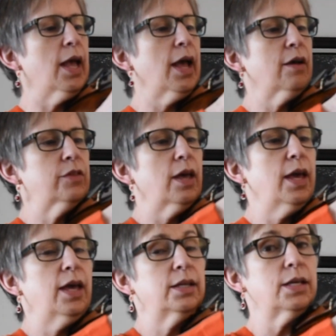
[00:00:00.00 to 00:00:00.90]
have the
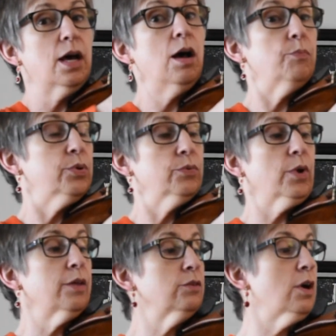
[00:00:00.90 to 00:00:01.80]
hand up
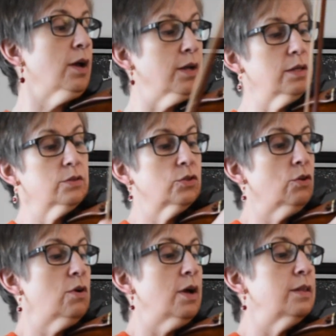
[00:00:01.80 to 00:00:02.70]
rather high,
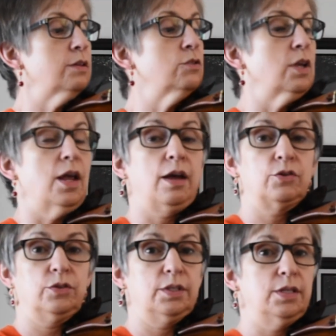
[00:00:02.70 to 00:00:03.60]
so high that you can
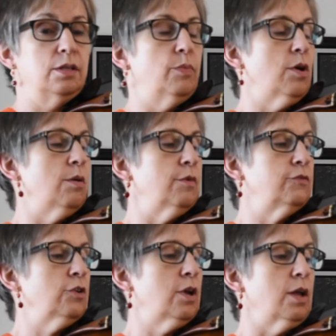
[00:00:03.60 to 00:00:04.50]
actually see the palm of
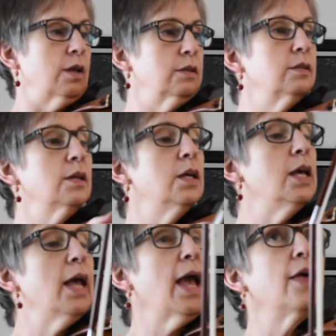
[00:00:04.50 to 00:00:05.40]
your hand,
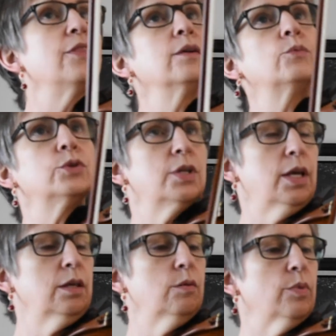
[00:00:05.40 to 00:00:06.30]
and then we'll
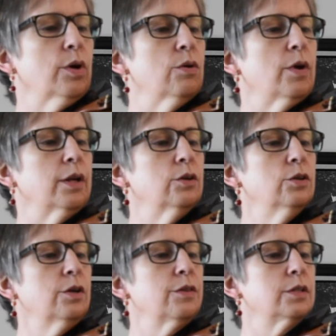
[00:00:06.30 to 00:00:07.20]
take the bow and
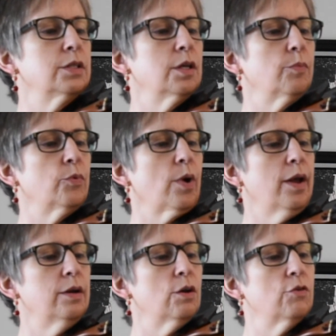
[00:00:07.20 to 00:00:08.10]
hook the tip
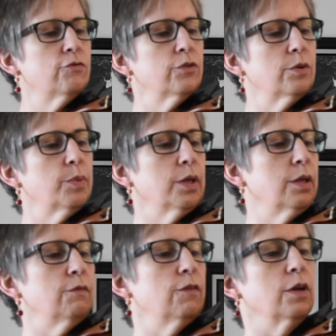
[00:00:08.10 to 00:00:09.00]
right over the
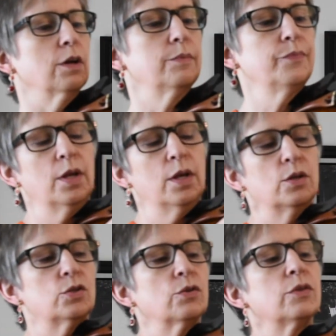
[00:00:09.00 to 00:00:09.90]
pinky finger.
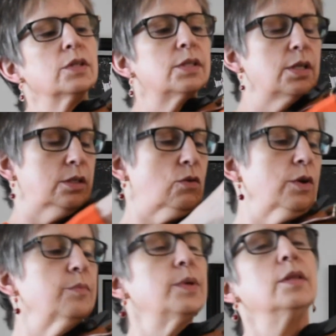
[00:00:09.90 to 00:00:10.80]
So this is going
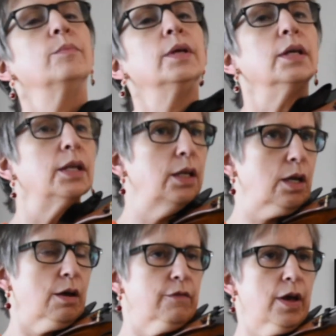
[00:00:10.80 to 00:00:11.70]
to be the beginning
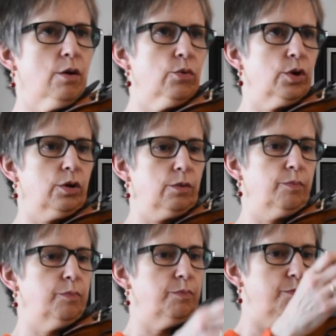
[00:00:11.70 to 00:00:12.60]
of how we're going to
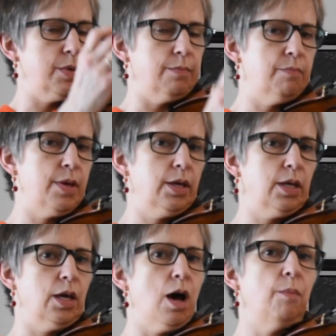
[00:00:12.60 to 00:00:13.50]
be
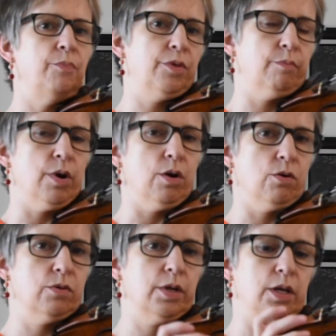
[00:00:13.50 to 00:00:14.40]
picking up the
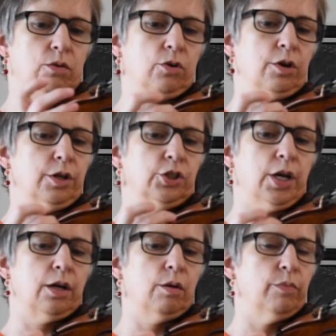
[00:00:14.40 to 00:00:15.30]
bow in order to
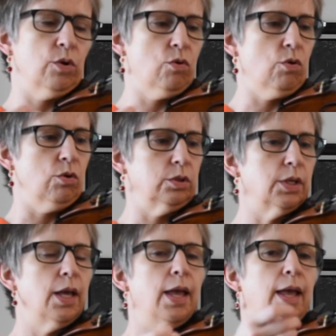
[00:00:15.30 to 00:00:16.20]
check our bow hold
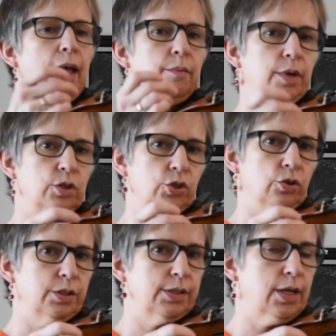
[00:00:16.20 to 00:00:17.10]
and make
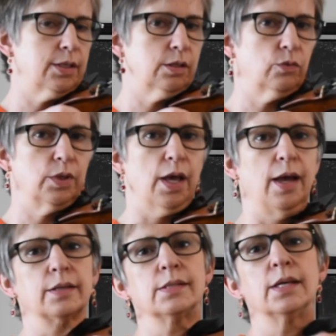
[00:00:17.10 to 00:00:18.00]
sure it's nice and
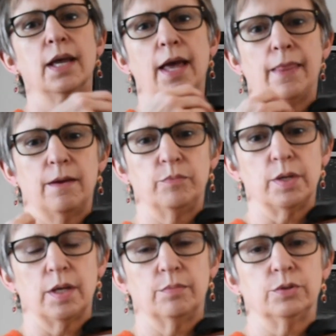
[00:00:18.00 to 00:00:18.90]
relaxed, and then
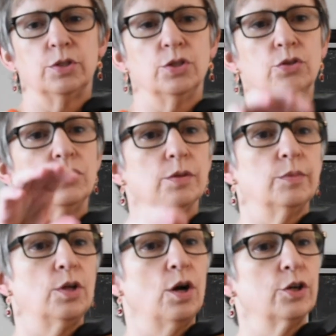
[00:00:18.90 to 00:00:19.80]
be able to do some
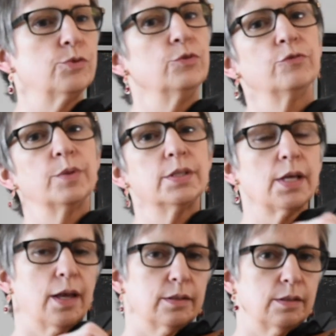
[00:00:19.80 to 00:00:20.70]
large movements
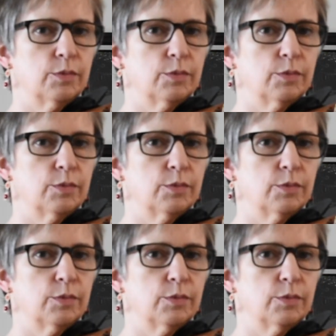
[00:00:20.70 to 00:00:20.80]
and some